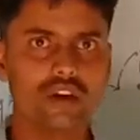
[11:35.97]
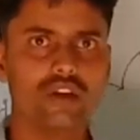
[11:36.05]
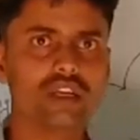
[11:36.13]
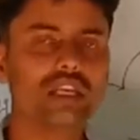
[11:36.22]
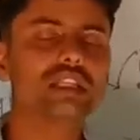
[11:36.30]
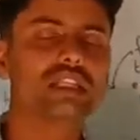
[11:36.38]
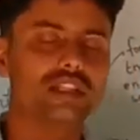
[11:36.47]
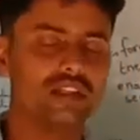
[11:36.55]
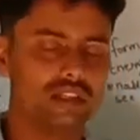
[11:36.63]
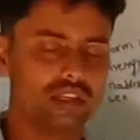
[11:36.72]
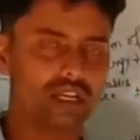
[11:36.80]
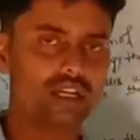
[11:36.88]
Okay,
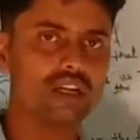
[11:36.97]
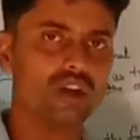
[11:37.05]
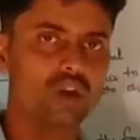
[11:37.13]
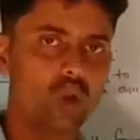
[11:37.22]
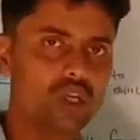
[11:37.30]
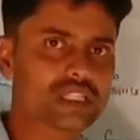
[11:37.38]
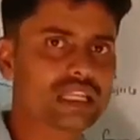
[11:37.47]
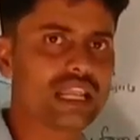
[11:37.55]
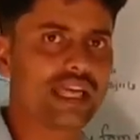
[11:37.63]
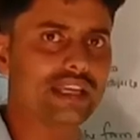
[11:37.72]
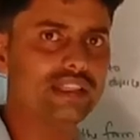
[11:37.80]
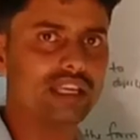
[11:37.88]
it looks
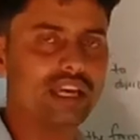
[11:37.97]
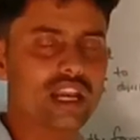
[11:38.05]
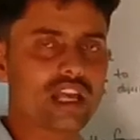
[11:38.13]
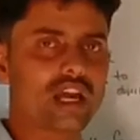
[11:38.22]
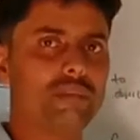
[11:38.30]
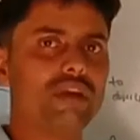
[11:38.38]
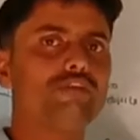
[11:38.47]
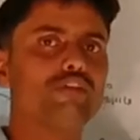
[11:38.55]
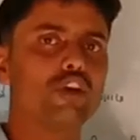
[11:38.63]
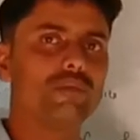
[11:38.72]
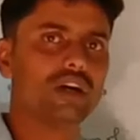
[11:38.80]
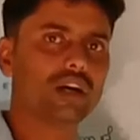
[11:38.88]
like they are coming
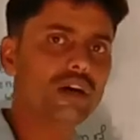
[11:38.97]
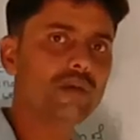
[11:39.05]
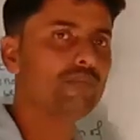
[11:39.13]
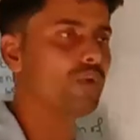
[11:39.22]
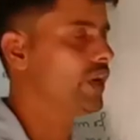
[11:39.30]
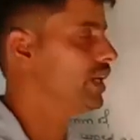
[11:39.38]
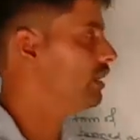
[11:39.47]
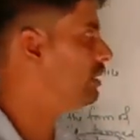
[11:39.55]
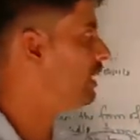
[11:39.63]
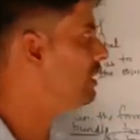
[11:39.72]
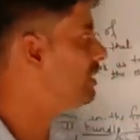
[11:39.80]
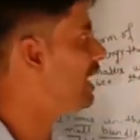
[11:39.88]
from a point,
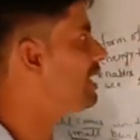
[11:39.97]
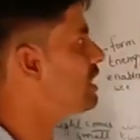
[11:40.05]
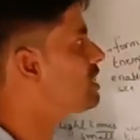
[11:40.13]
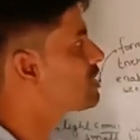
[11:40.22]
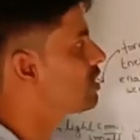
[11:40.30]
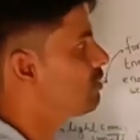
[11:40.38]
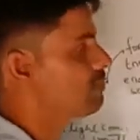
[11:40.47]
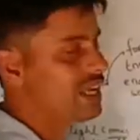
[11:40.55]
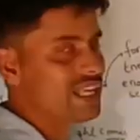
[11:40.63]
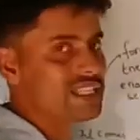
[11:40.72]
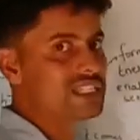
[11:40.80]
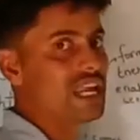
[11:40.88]
then that is termed
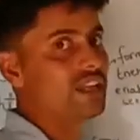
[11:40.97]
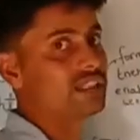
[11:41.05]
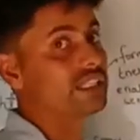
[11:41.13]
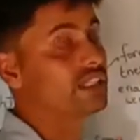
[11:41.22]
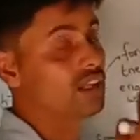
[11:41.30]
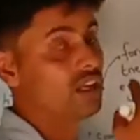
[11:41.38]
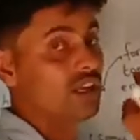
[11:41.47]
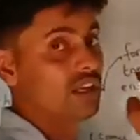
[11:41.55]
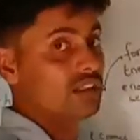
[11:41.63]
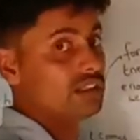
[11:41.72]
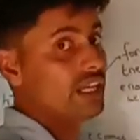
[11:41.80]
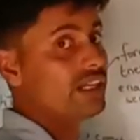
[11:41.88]
as that
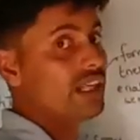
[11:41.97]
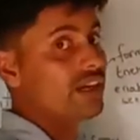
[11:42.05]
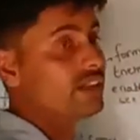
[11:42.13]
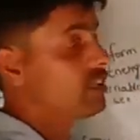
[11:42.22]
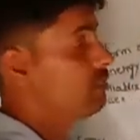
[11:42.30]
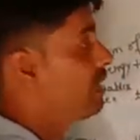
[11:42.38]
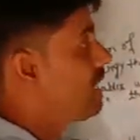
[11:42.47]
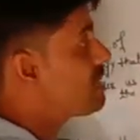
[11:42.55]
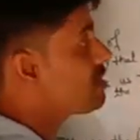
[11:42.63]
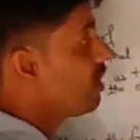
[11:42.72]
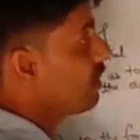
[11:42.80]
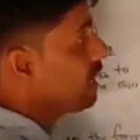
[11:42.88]
are termed
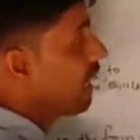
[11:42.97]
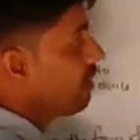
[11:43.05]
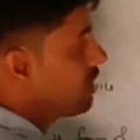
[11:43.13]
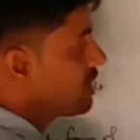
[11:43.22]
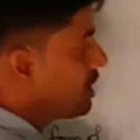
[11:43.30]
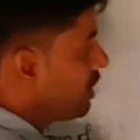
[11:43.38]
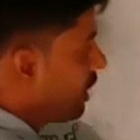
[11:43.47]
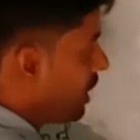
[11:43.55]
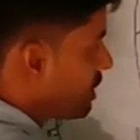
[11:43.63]
as diverging